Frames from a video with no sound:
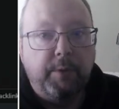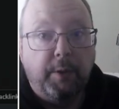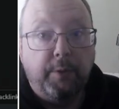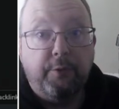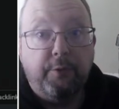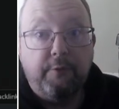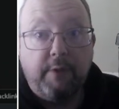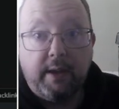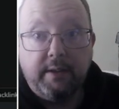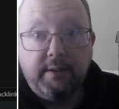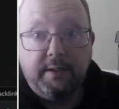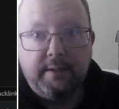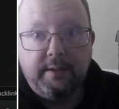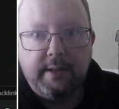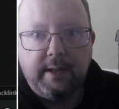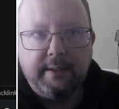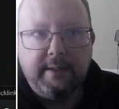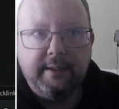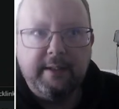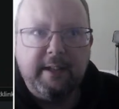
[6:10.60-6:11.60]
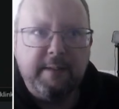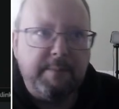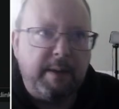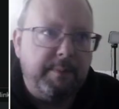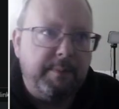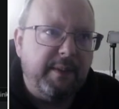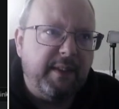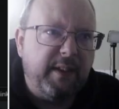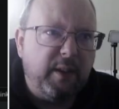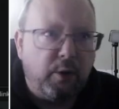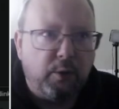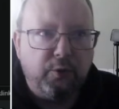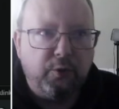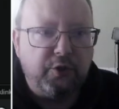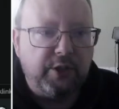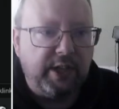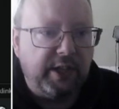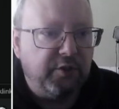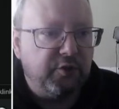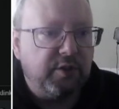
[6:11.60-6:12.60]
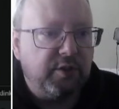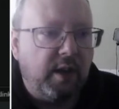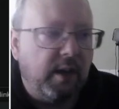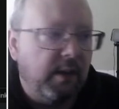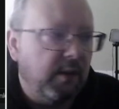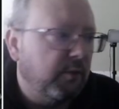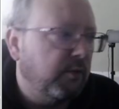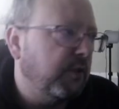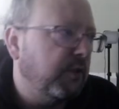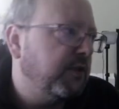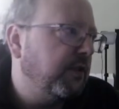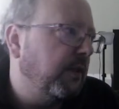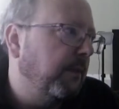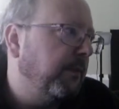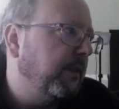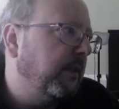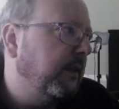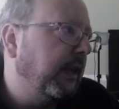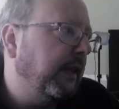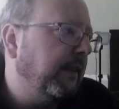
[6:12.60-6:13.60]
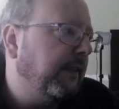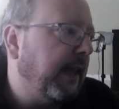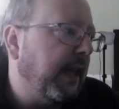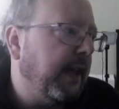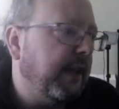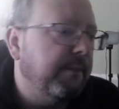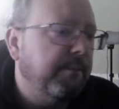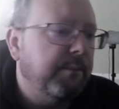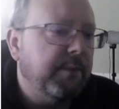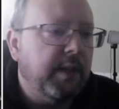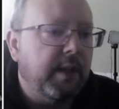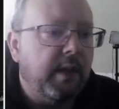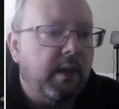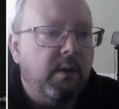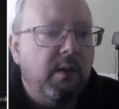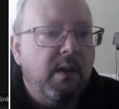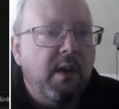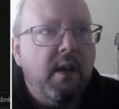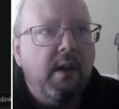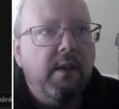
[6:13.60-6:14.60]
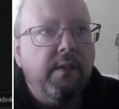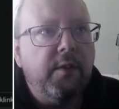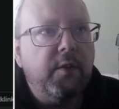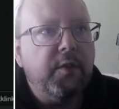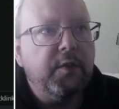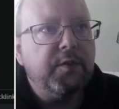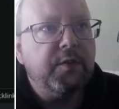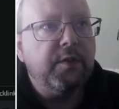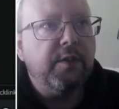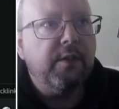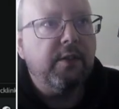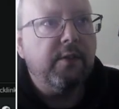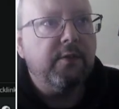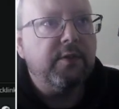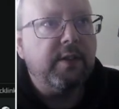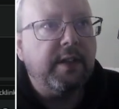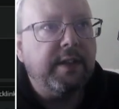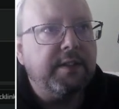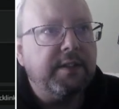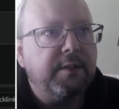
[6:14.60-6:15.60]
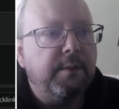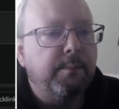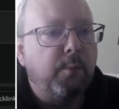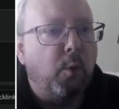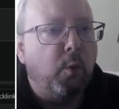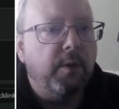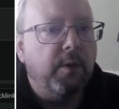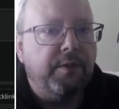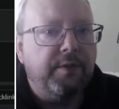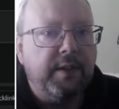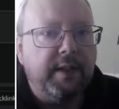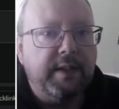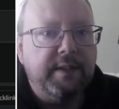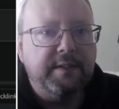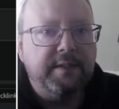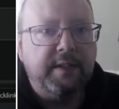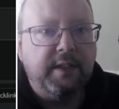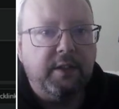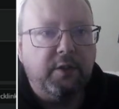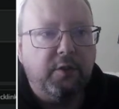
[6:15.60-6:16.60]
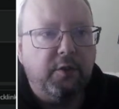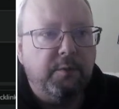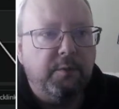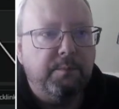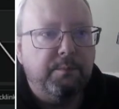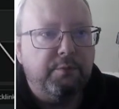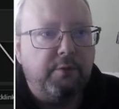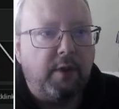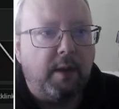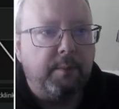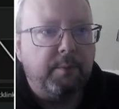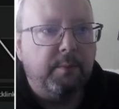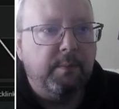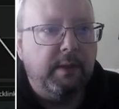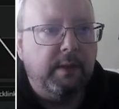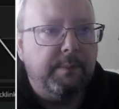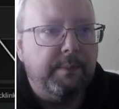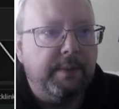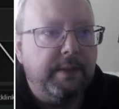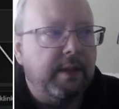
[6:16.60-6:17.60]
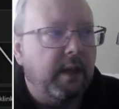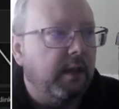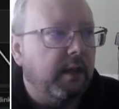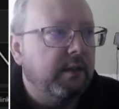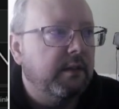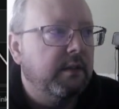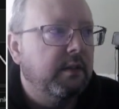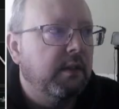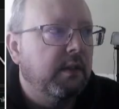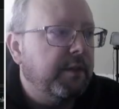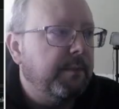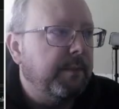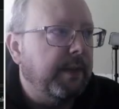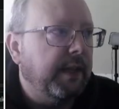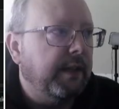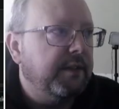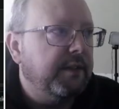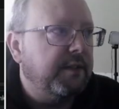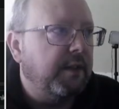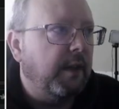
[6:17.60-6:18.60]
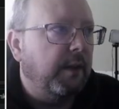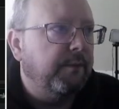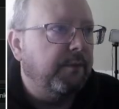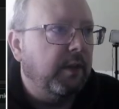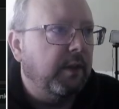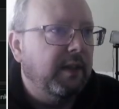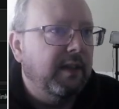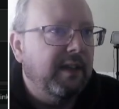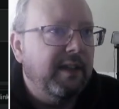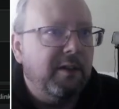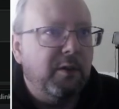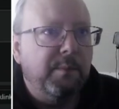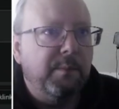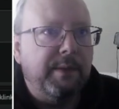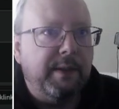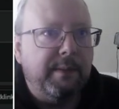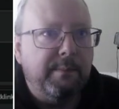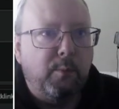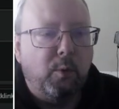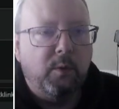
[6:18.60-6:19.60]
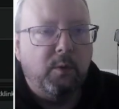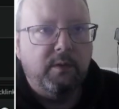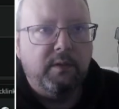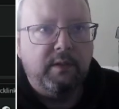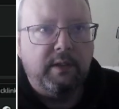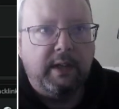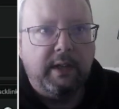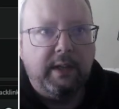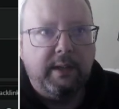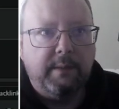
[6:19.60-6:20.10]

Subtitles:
thread connecting it, maybe they all change color or something like that. There's like some more things that could probably be done to make stuff a little bit more